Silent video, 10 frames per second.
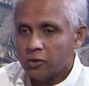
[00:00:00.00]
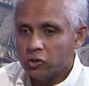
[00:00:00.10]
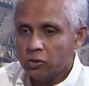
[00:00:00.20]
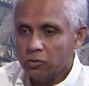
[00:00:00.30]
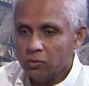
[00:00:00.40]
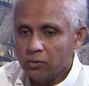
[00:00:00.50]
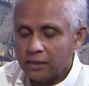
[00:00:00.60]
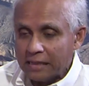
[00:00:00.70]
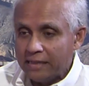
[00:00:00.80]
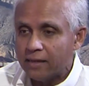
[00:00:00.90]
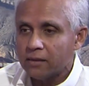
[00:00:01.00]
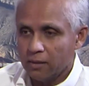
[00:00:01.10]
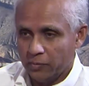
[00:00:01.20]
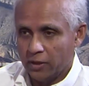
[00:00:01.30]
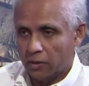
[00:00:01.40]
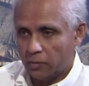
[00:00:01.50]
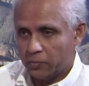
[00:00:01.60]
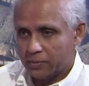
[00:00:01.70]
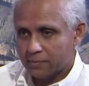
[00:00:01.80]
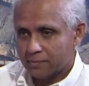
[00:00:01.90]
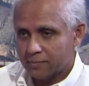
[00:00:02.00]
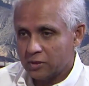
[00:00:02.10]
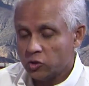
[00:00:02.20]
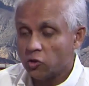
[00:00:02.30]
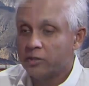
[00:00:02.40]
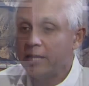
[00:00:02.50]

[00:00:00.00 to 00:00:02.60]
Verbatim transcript: to get them help so they